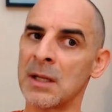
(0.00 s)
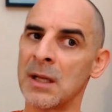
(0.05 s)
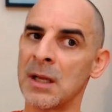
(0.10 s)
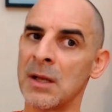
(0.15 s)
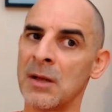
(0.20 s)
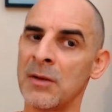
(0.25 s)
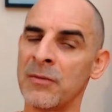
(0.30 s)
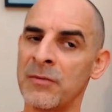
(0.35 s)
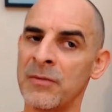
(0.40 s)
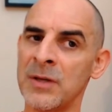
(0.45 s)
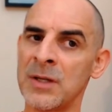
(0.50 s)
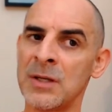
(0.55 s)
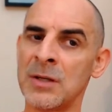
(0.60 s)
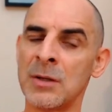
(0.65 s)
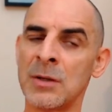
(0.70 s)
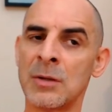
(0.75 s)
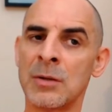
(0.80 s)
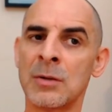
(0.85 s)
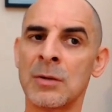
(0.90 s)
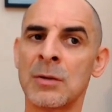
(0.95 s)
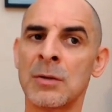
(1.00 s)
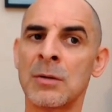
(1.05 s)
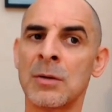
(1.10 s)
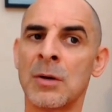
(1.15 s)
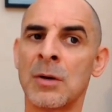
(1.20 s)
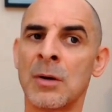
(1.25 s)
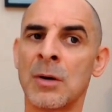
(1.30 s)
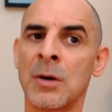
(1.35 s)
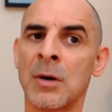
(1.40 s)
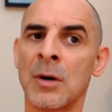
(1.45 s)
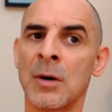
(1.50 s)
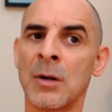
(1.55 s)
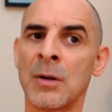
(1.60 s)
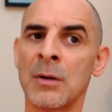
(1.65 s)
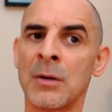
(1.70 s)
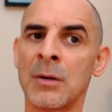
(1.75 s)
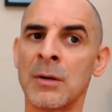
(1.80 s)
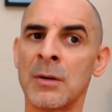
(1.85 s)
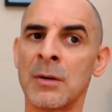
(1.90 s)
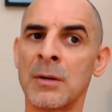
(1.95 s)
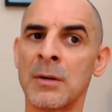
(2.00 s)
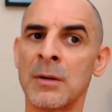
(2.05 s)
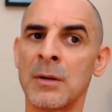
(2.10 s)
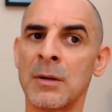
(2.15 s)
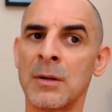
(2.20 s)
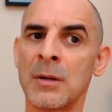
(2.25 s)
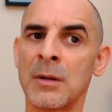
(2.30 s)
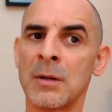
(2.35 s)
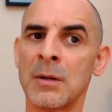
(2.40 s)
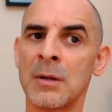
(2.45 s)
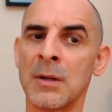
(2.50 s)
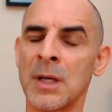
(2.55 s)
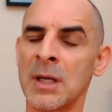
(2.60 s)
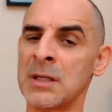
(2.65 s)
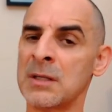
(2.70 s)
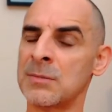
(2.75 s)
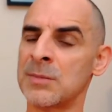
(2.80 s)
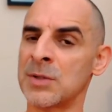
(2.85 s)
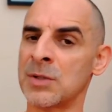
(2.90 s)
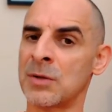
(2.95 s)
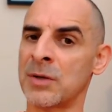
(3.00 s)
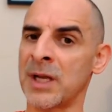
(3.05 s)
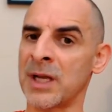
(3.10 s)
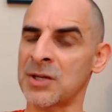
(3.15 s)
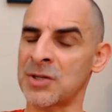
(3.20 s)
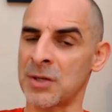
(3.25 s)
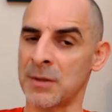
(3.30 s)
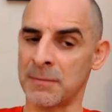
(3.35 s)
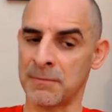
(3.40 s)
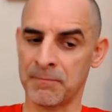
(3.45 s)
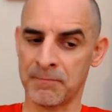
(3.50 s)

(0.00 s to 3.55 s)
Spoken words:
a video on intimate connection.